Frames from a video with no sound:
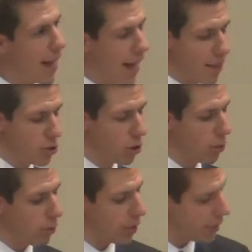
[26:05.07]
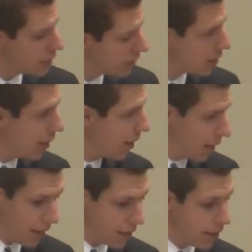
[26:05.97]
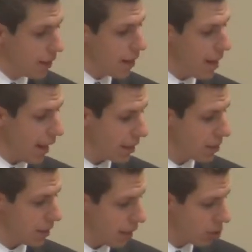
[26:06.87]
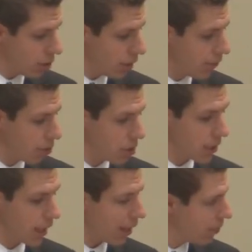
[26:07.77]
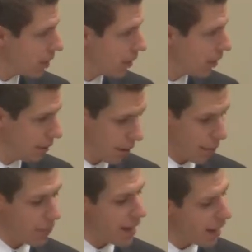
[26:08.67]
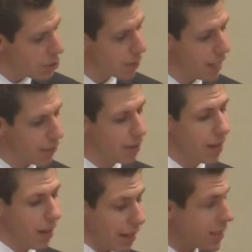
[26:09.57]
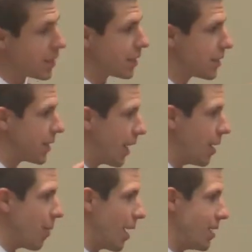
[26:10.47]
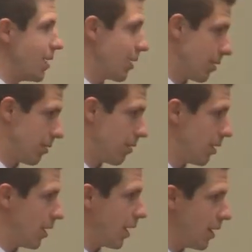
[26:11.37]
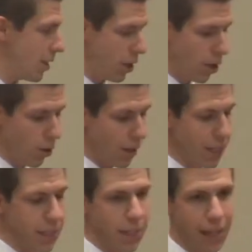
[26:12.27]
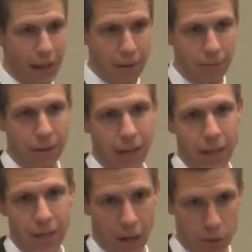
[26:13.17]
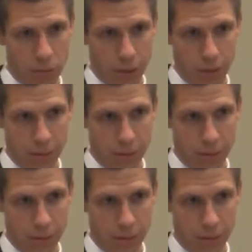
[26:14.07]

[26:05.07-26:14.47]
And so this next section in verses 11 to, um, 9 to 11 is the same idea. In here is life and doctrine.